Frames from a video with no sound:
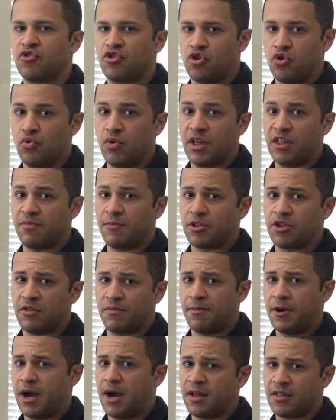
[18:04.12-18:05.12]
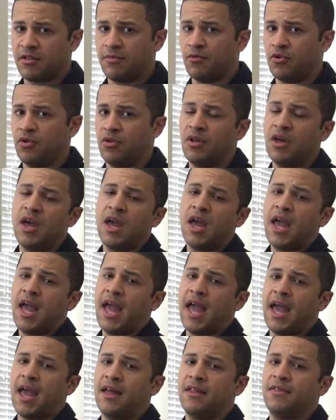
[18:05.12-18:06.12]
shoot as much as possible,
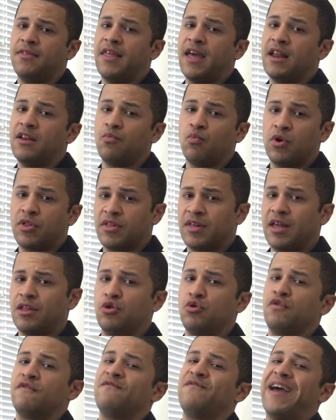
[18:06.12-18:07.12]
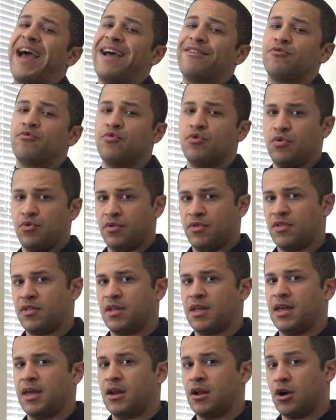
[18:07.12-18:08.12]
and then once again use faster units
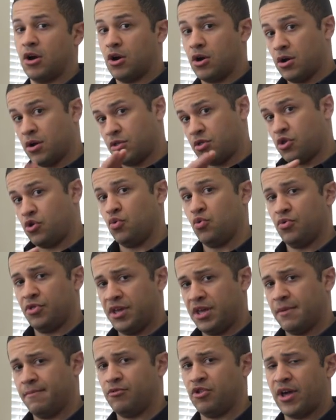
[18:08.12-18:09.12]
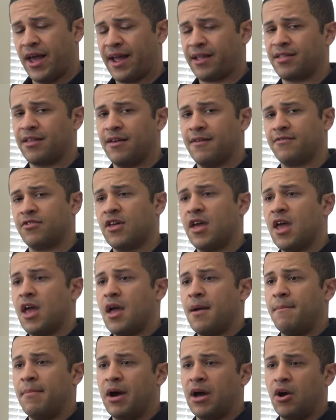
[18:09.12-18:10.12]
to get to the objectives.
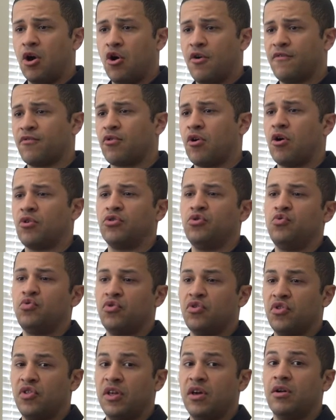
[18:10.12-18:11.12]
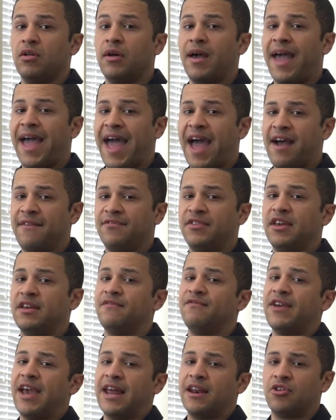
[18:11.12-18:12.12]
But overall, you still have the
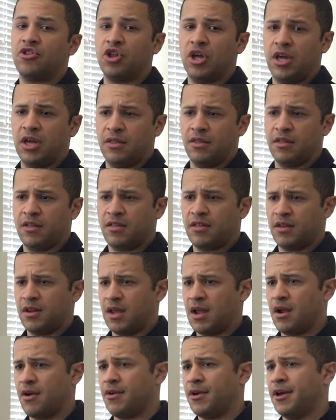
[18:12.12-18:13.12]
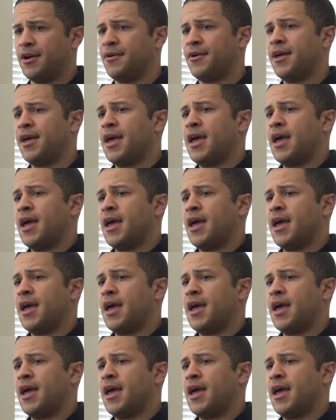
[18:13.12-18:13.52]
advantage in the scenario.